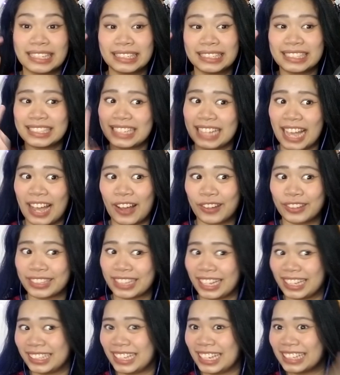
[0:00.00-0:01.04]
Sound,
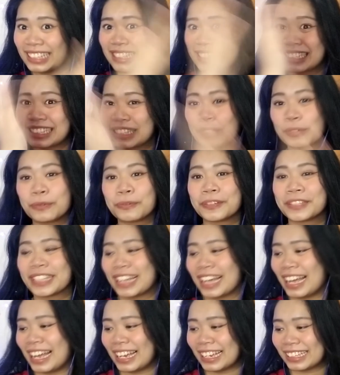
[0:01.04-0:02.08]
unlike the stupid
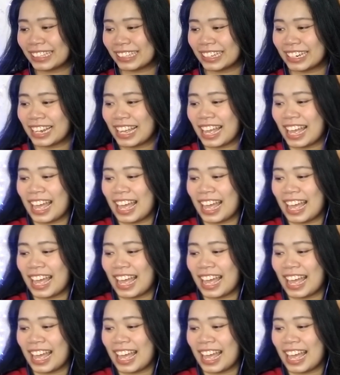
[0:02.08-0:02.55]
character,